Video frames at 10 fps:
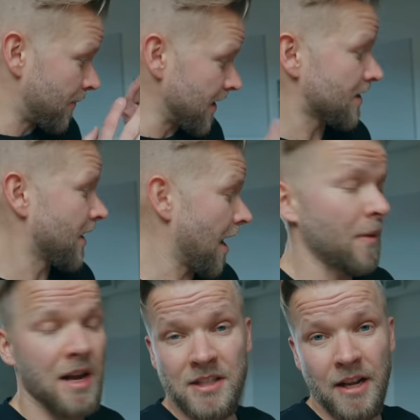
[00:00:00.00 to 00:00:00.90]
This
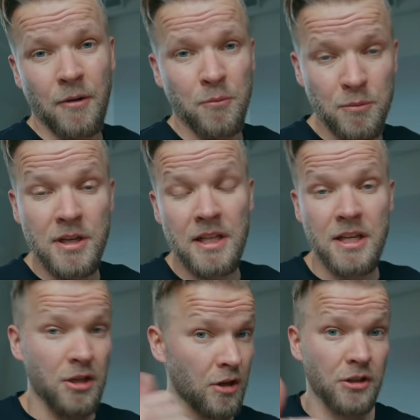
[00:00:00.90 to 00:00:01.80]
camera has had a
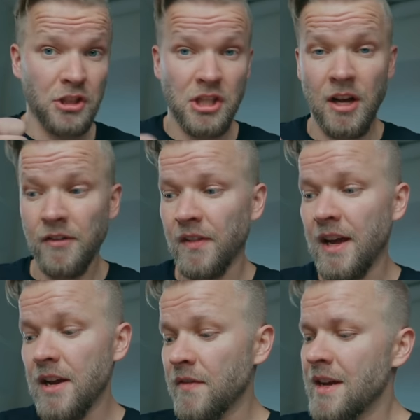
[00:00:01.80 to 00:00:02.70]
really good shelf
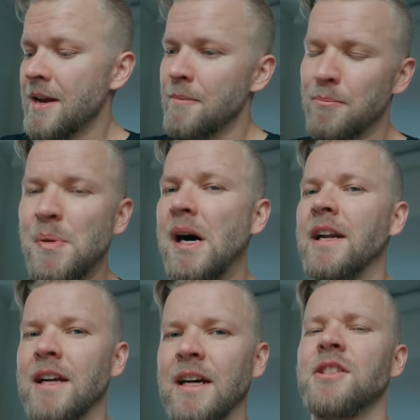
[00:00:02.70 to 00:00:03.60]
life,
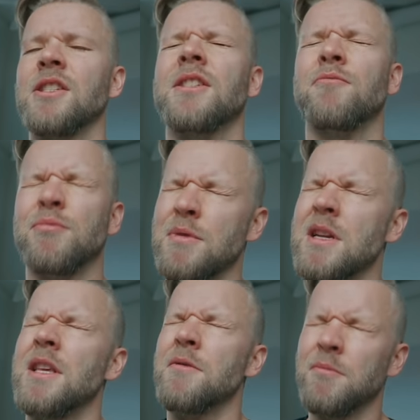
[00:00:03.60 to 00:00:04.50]
but I just
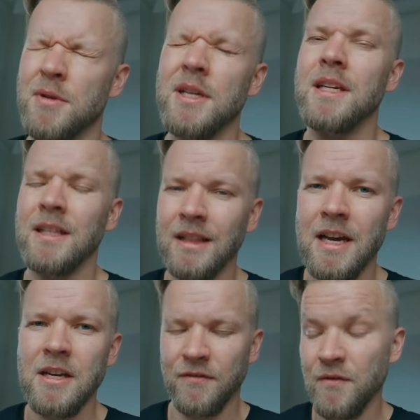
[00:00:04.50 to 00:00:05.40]
really, really
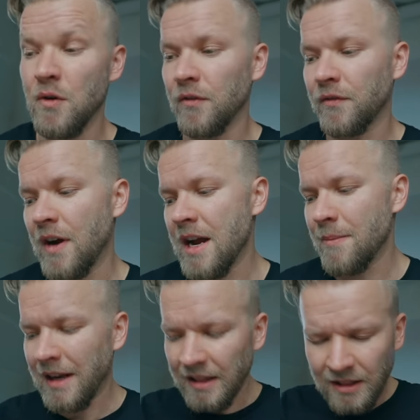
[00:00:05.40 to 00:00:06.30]
like full
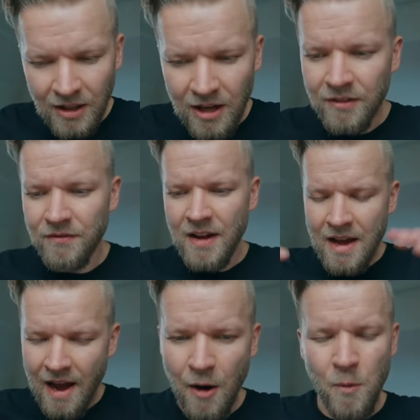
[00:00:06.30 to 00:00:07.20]
frame. I love
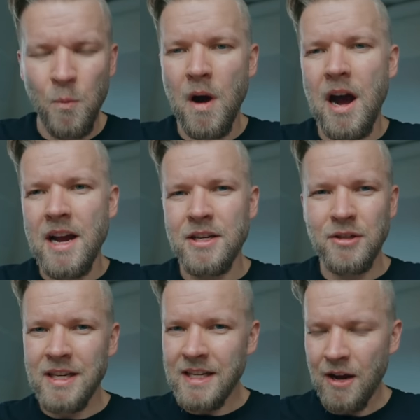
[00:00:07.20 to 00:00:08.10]
how wide
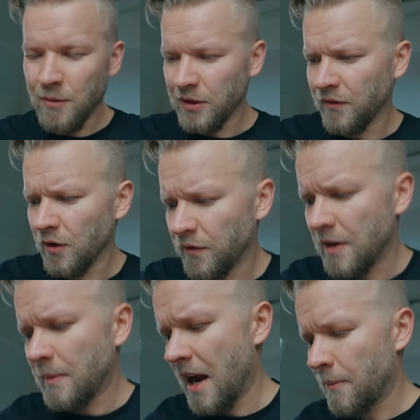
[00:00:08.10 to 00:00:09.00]
you can get with a full
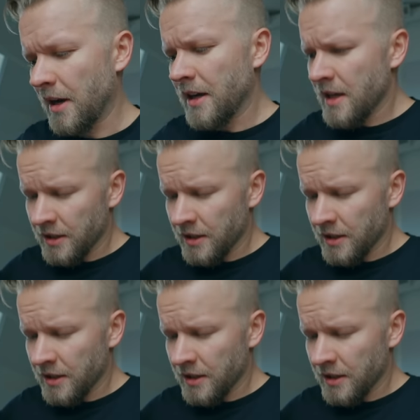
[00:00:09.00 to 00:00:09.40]
frame camera.